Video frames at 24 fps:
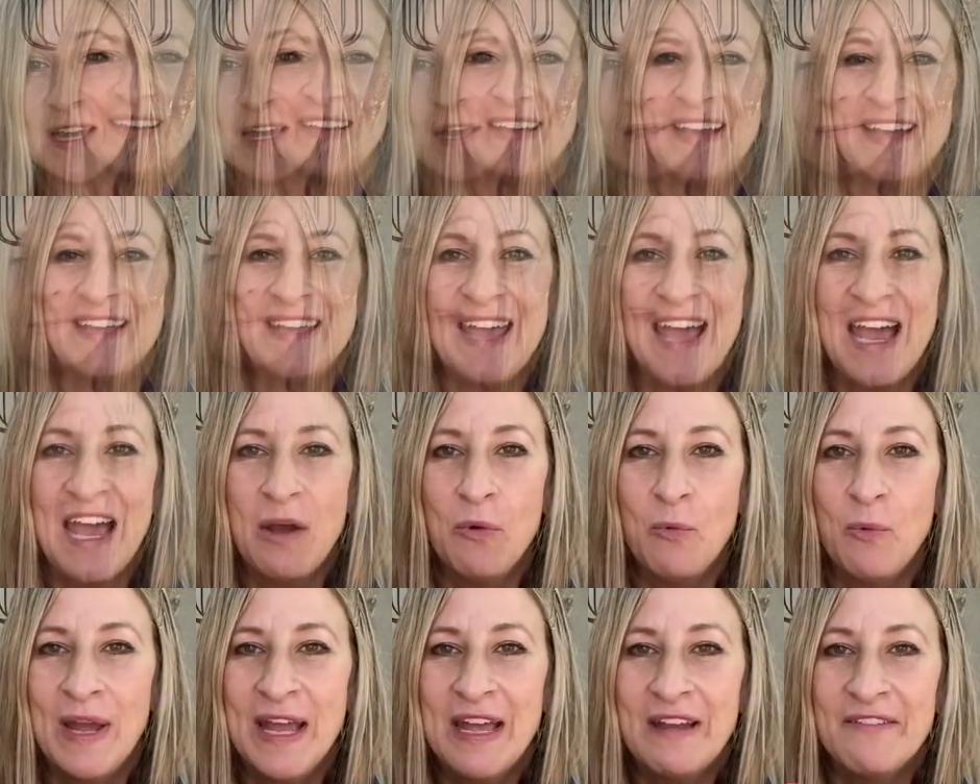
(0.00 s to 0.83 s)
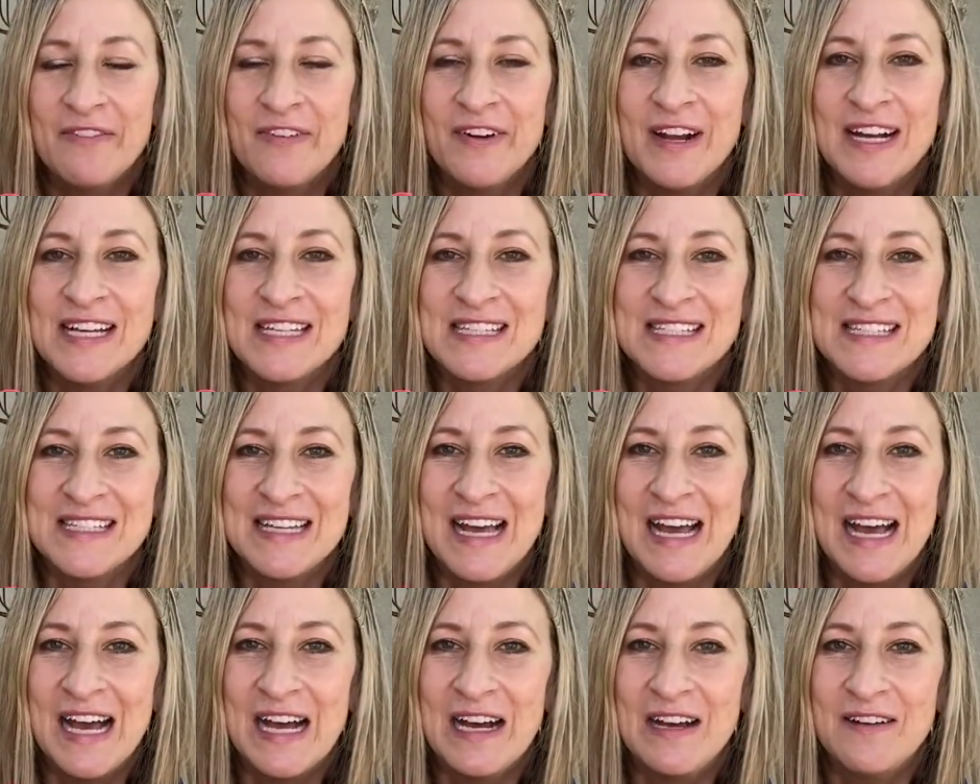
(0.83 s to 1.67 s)
I can't wait for us to
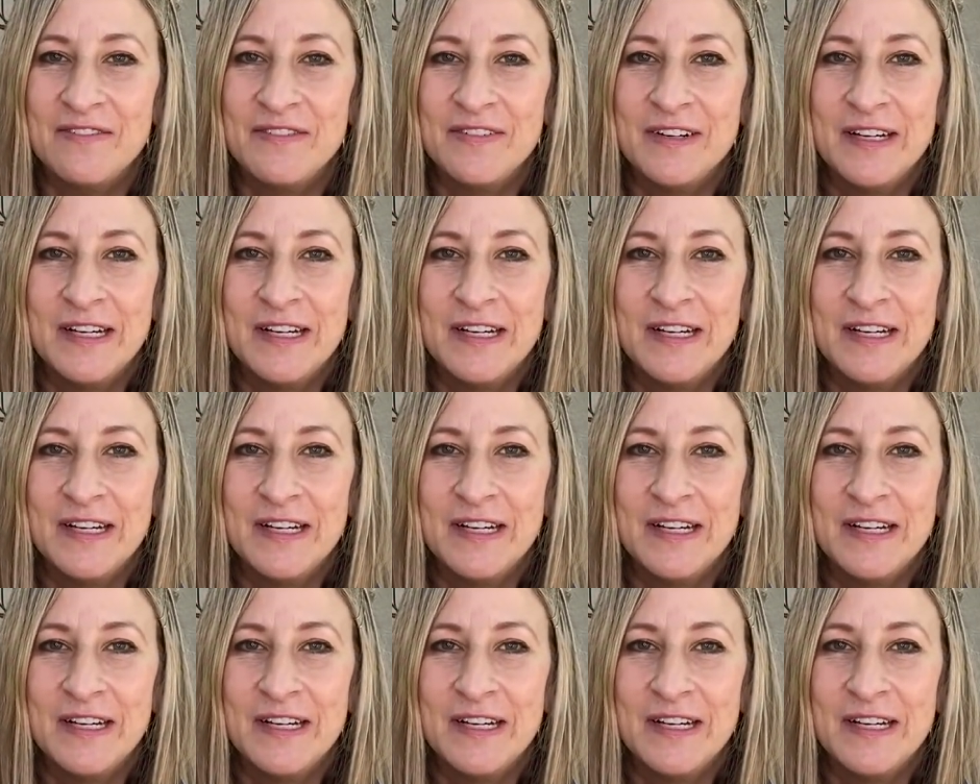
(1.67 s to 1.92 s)
have